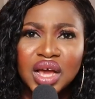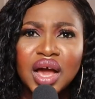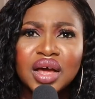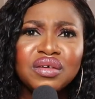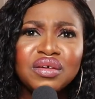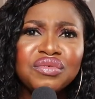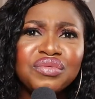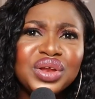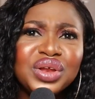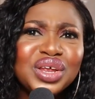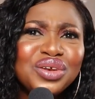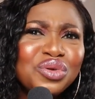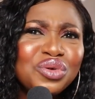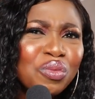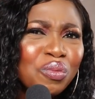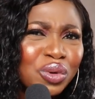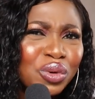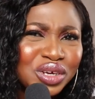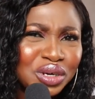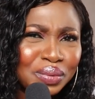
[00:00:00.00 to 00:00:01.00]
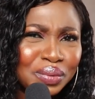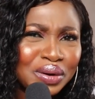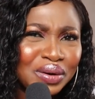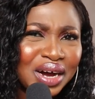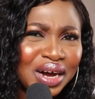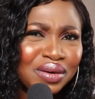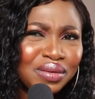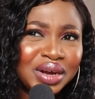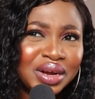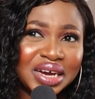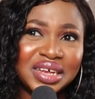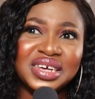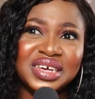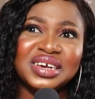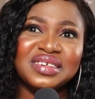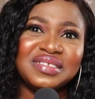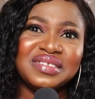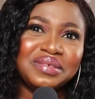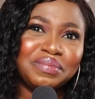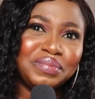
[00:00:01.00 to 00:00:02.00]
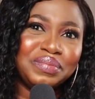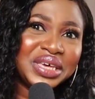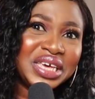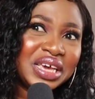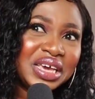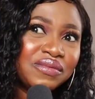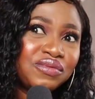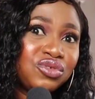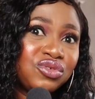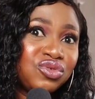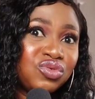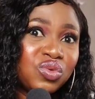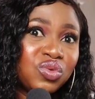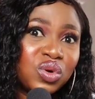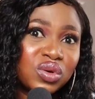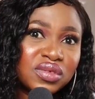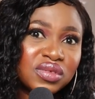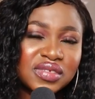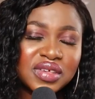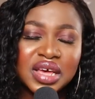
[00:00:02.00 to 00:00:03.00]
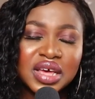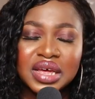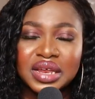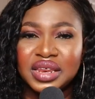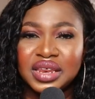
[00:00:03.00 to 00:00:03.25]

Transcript: I don't really know much about how Ghanaians behave towards